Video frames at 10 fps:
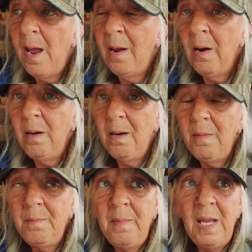at
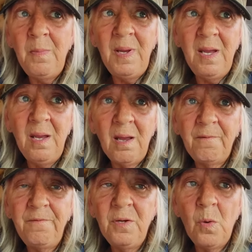maybe a
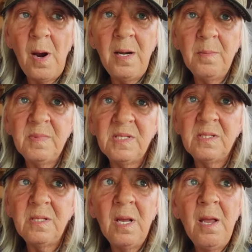few
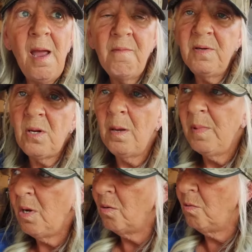items every time
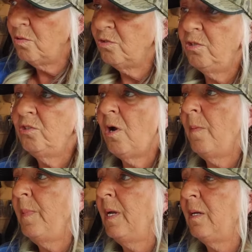you go grocery
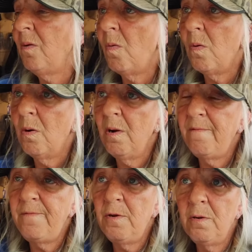shopping, or
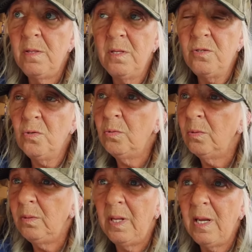if you're in the
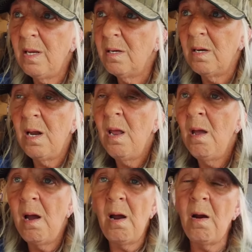tool, like in
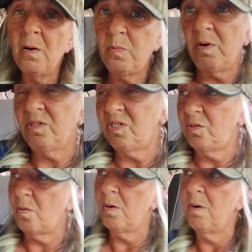a hardware
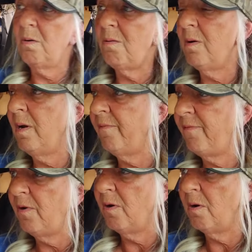store, or
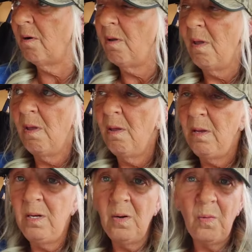if you're,
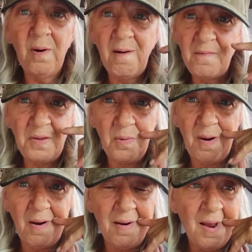you know, wherever you
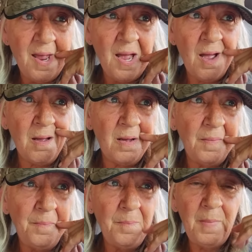are,
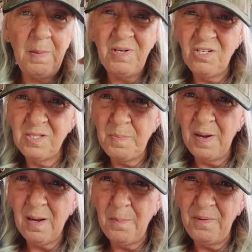maybe just
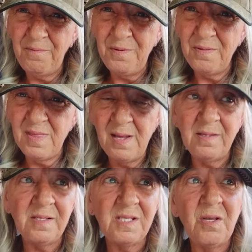pick up a few
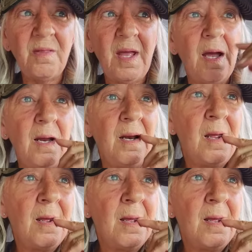things so that